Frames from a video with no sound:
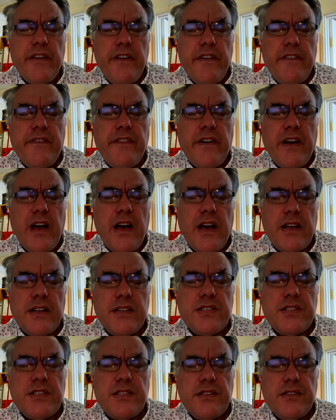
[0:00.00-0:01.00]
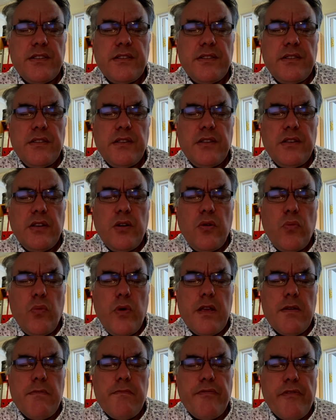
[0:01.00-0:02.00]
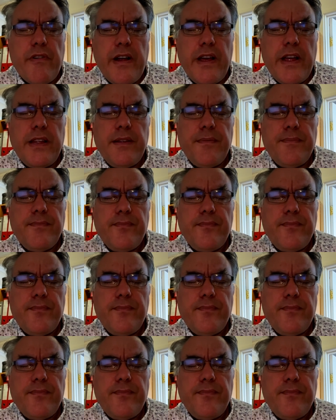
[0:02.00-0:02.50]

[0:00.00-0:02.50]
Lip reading: for us. We can pray